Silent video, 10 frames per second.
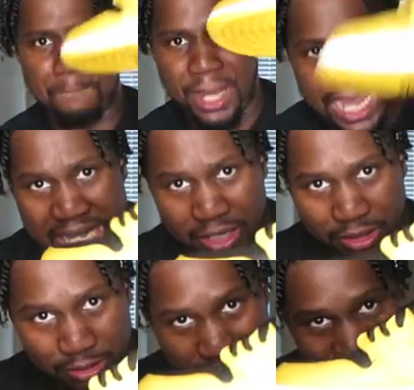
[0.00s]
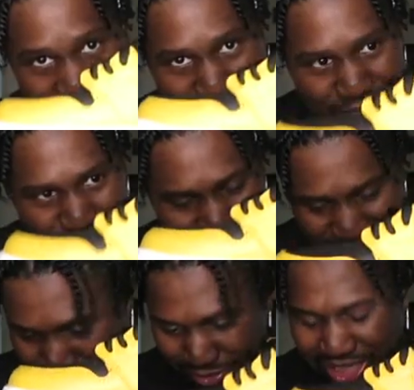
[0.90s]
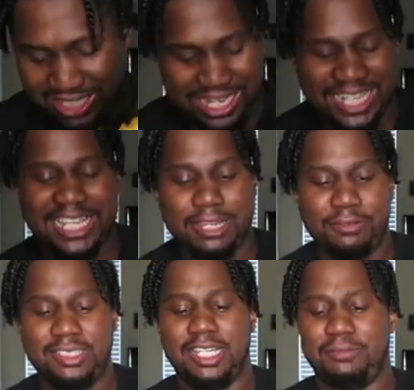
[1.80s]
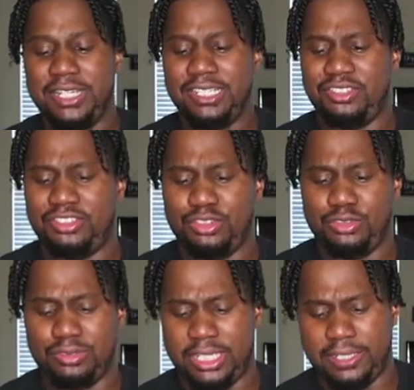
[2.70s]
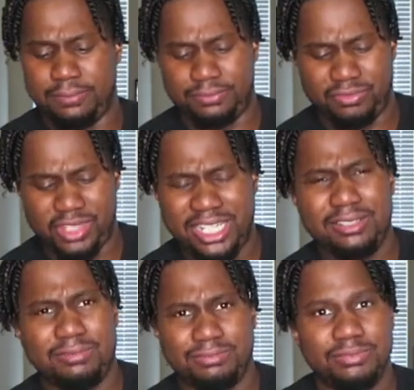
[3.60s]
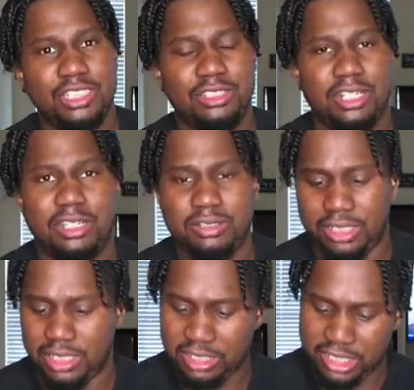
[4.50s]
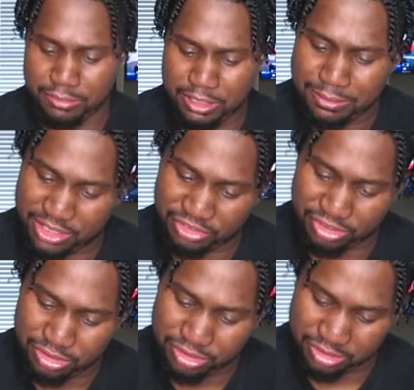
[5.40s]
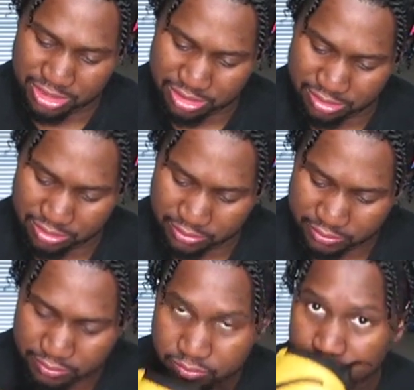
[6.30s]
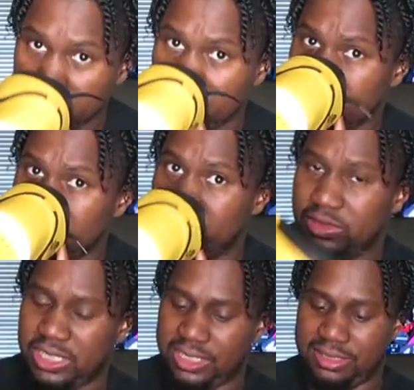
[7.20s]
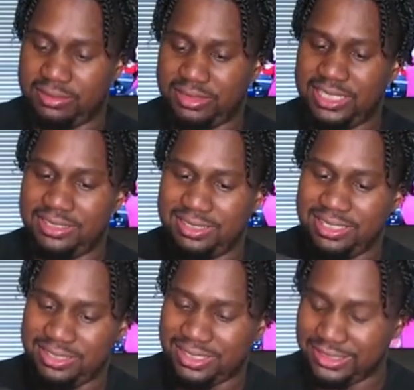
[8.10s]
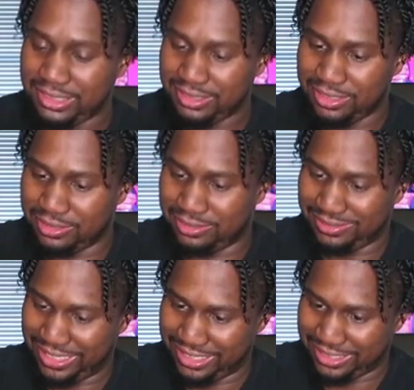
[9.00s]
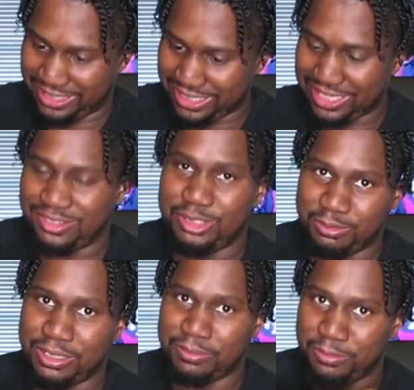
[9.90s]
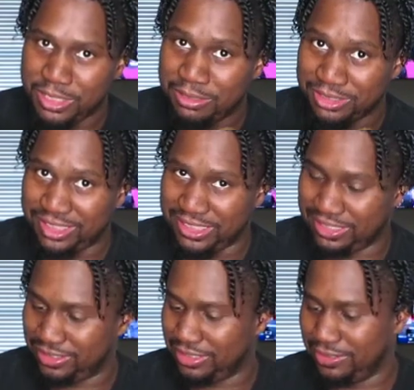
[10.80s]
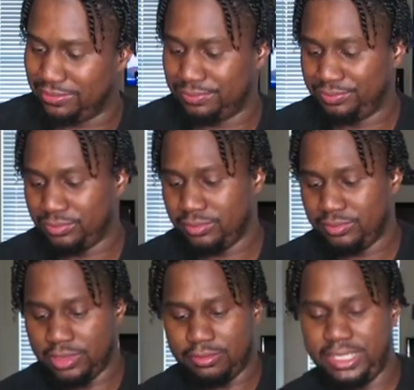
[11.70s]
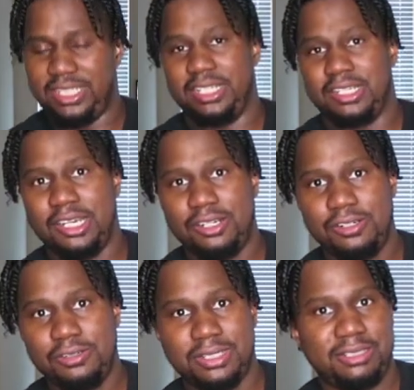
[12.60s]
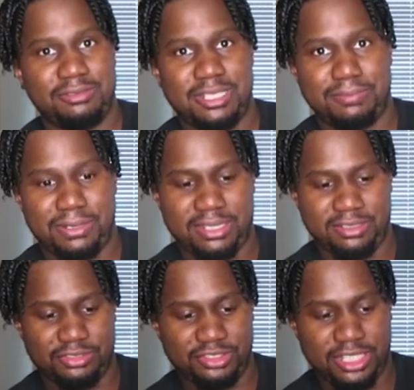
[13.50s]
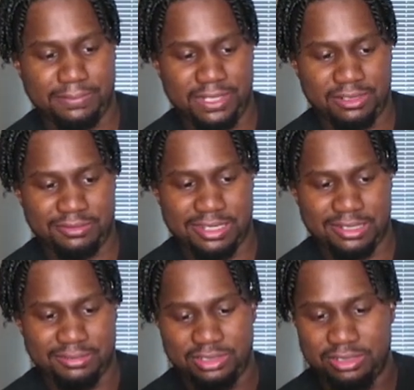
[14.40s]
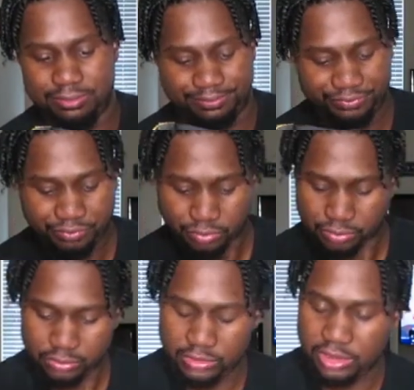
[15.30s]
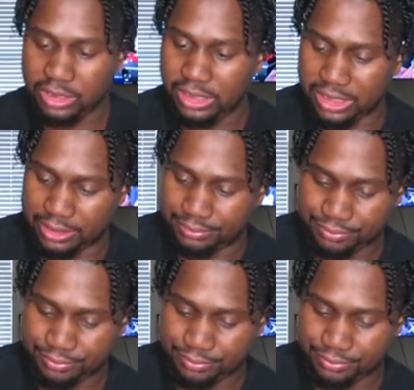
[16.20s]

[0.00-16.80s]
Bango! These some, man, I can't wait till I wear these shoes. Like, I don't even my shoes though. Man, these clean though. Like, I gotta see what I'm gonna wear with these though. When they get cold, that's when I'm probably gonna step out with it. You know? Yeah.